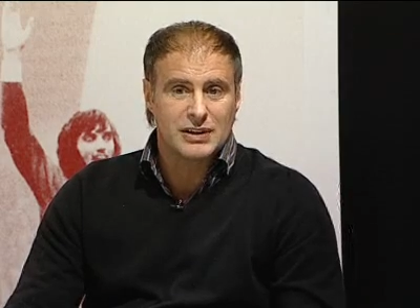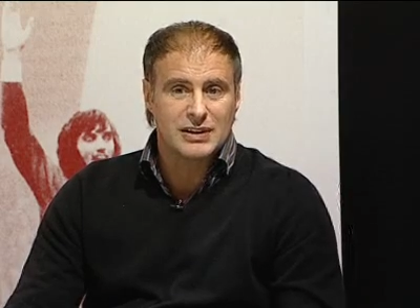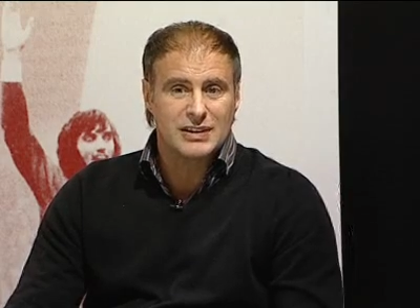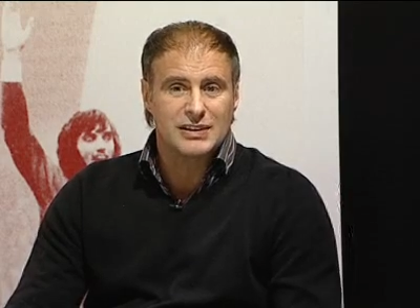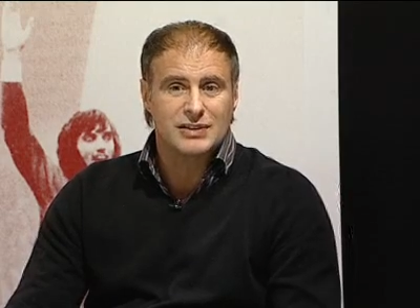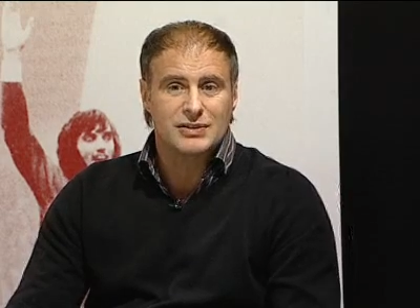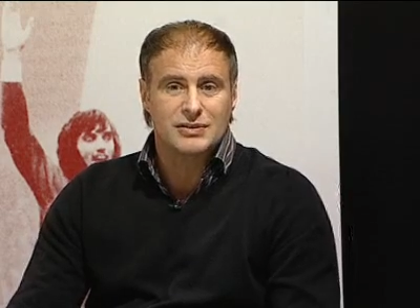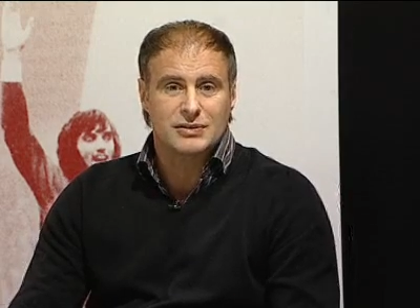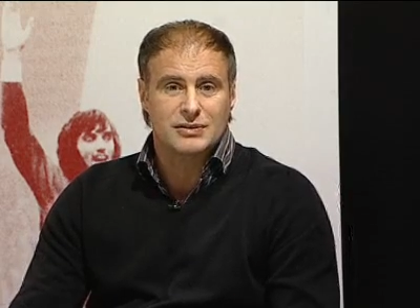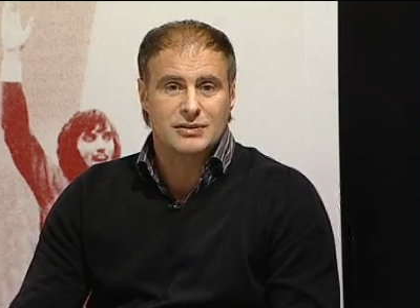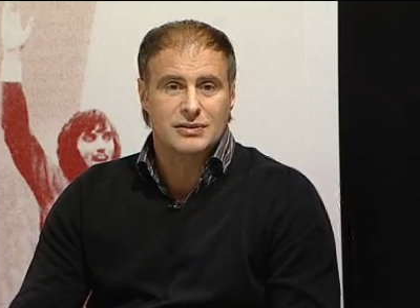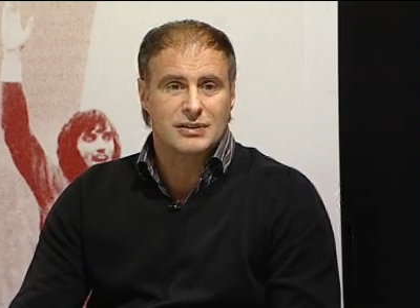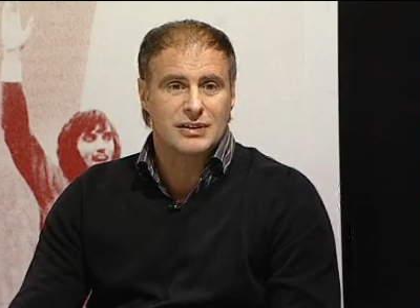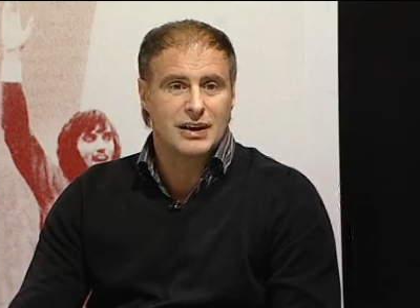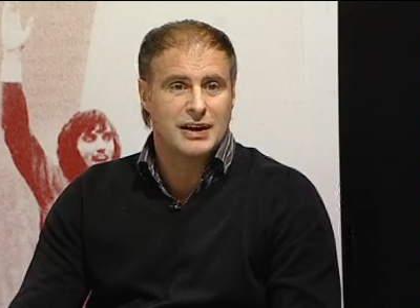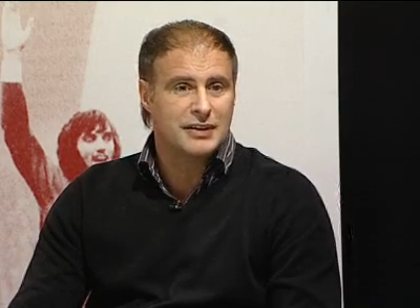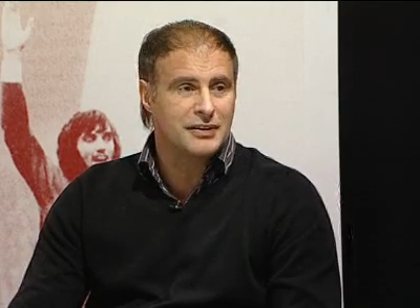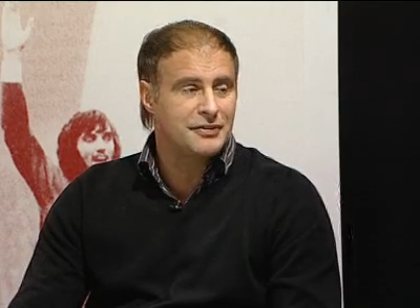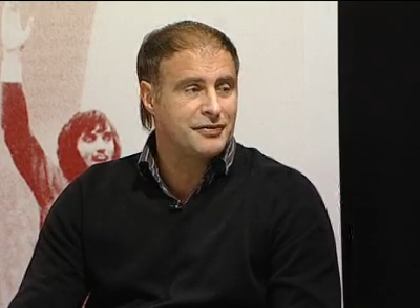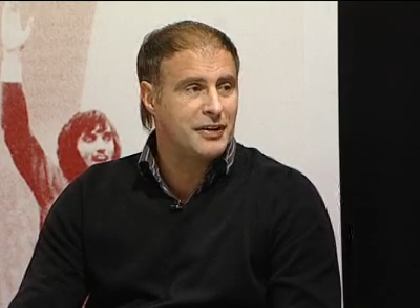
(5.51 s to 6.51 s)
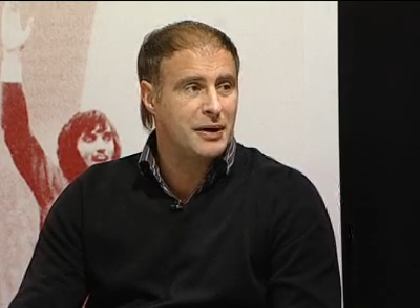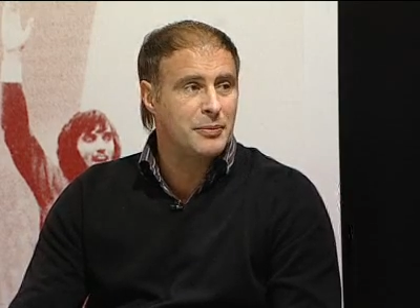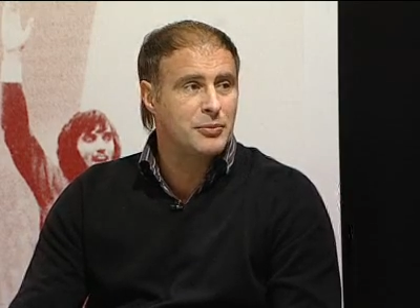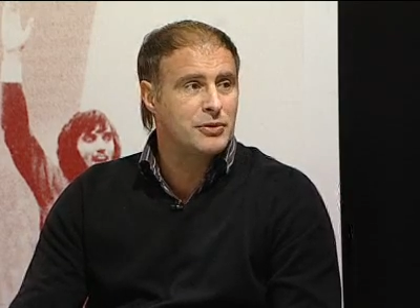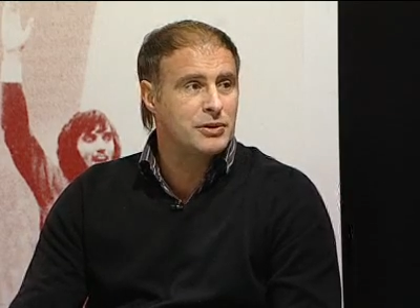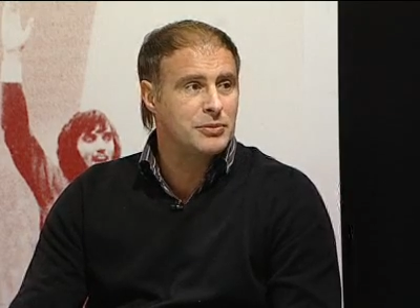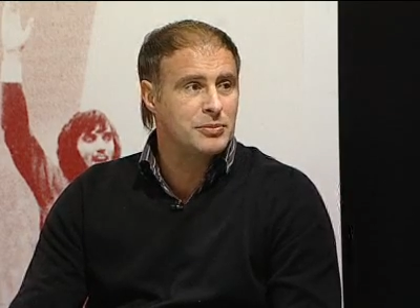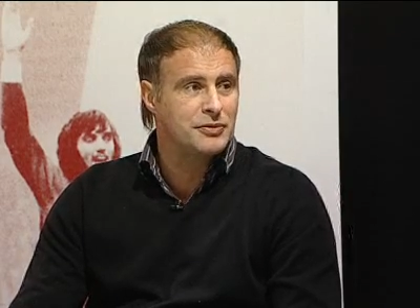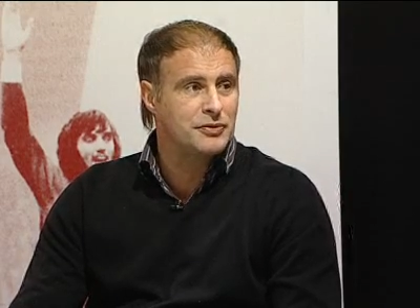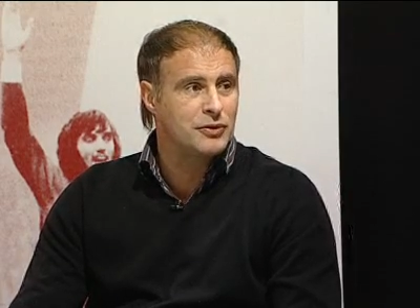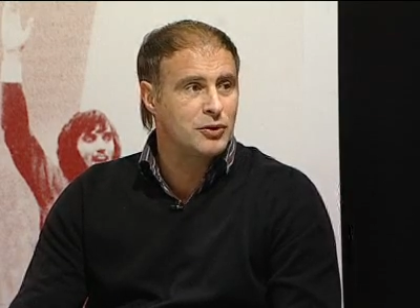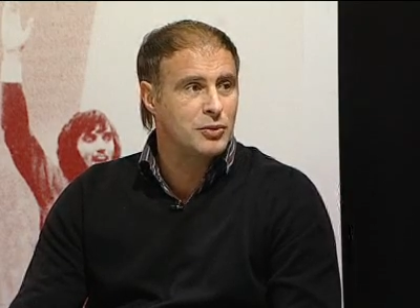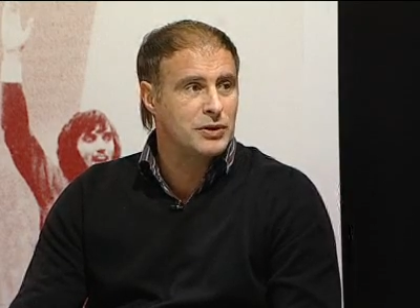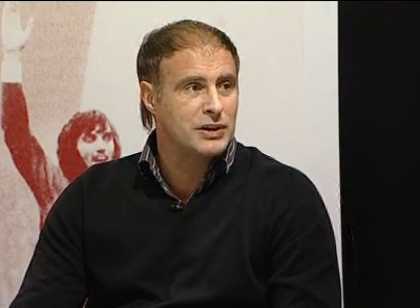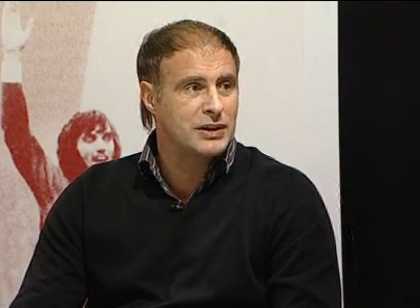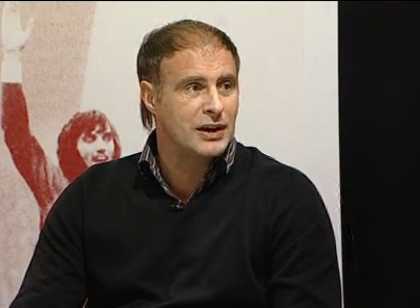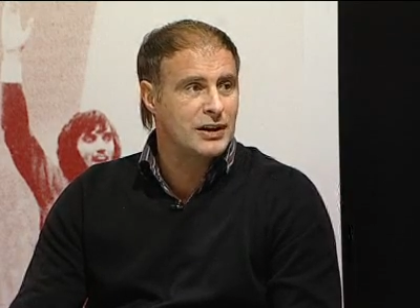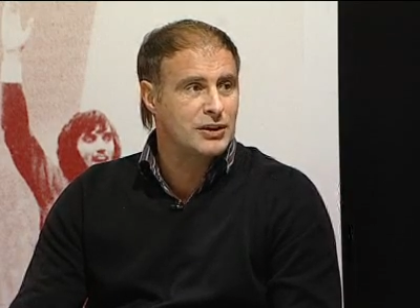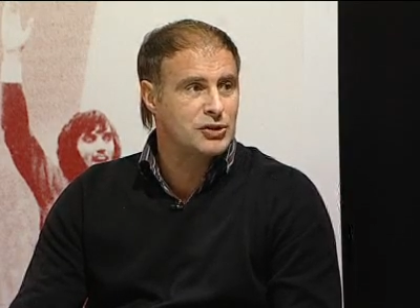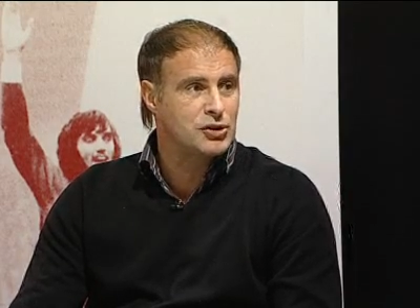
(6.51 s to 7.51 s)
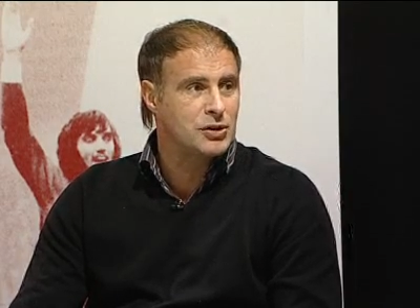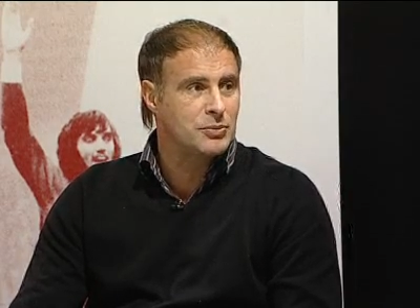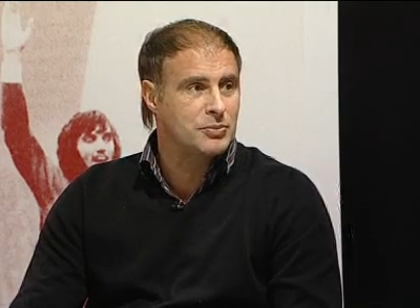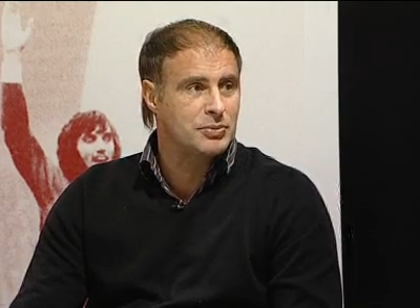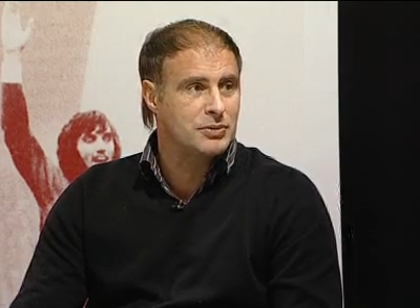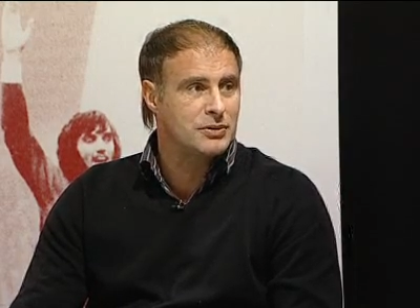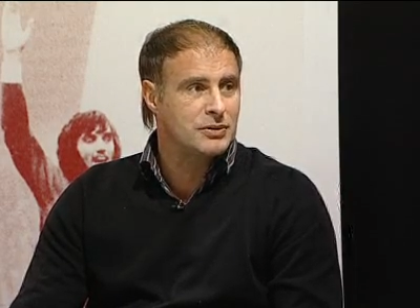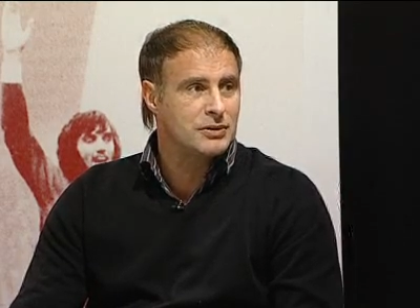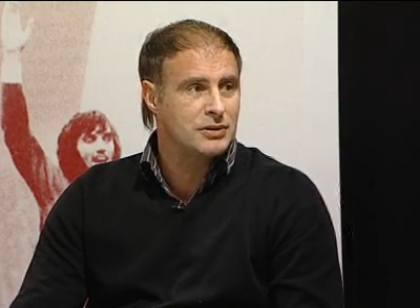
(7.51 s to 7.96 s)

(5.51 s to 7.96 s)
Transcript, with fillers: least the end of February before we catch up.